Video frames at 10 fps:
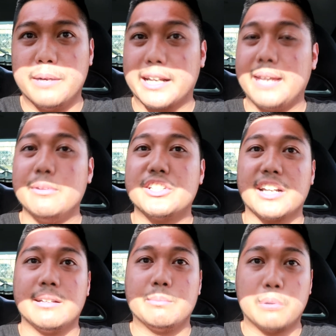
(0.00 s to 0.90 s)
but I came to
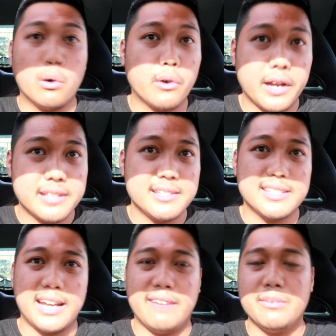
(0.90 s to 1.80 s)
check out the progress
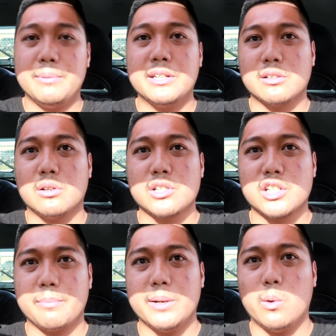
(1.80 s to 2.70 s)
since I haven't been to Long
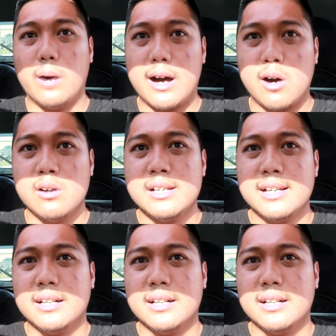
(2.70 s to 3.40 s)
Shop in a while.